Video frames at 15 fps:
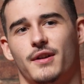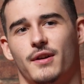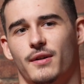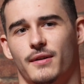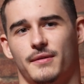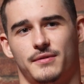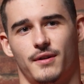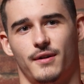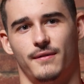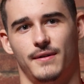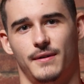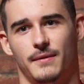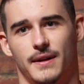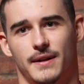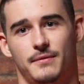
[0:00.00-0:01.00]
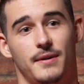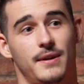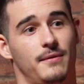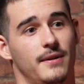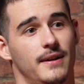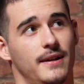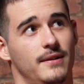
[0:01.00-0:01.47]
No, it was COVID, wasn't it?
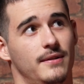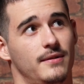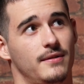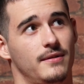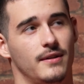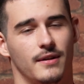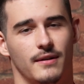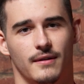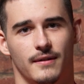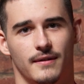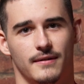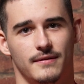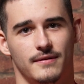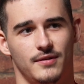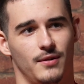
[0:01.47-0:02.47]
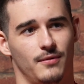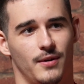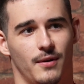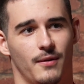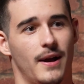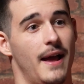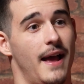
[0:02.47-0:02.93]
2020? No,
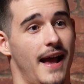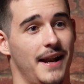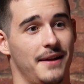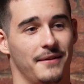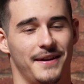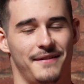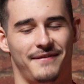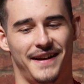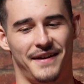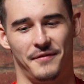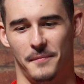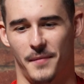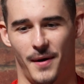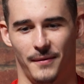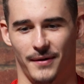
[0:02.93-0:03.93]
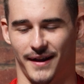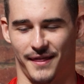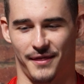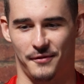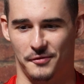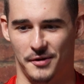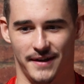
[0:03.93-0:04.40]
don't know. Anyway, fell off on pommel
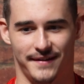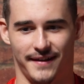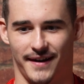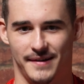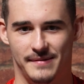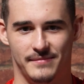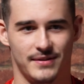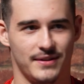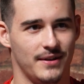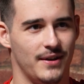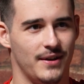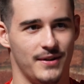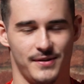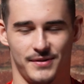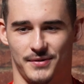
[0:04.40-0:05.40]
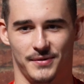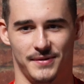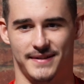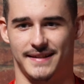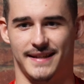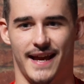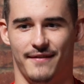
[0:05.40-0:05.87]
like 3 times.
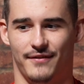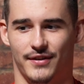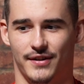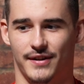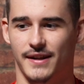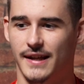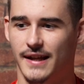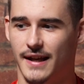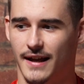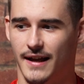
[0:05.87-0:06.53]
Scored 7.